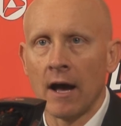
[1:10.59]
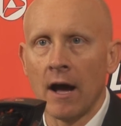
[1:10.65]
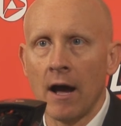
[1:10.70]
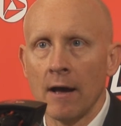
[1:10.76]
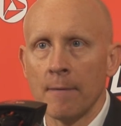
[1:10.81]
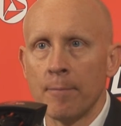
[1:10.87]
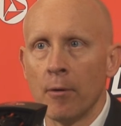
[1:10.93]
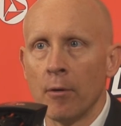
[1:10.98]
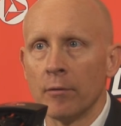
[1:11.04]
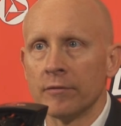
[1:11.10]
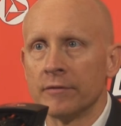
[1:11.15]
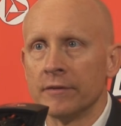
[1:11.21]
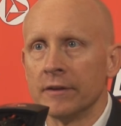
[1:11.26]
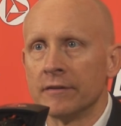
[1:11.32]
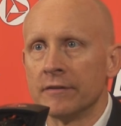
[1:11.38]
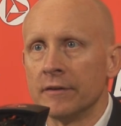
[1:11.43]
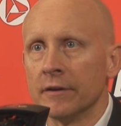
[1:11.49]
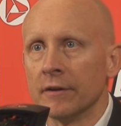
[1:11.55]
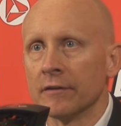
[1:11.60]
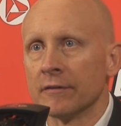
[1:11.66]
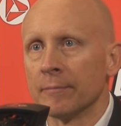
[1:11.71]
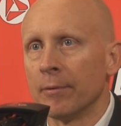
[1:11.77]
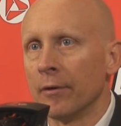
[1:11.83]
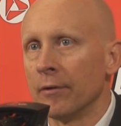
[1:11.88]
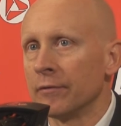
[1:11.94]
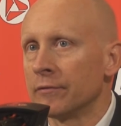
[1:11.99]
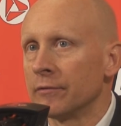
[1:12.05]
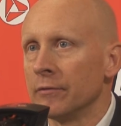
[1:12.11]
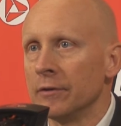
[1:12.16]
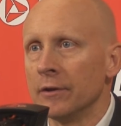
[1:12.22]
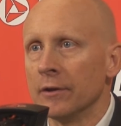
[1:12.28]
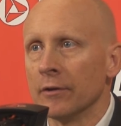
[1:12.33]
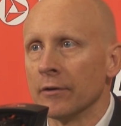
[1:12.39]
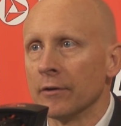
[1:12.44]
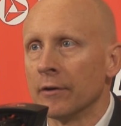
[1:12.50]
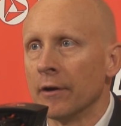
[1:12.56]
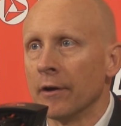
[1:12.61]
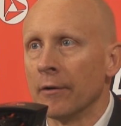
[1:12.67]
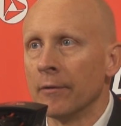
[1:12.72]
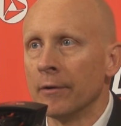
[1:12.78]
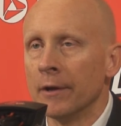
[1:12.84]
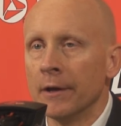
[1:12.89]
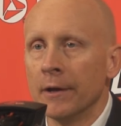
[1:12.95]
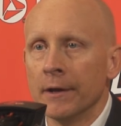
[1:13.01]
high post this year as opposed to a year ago.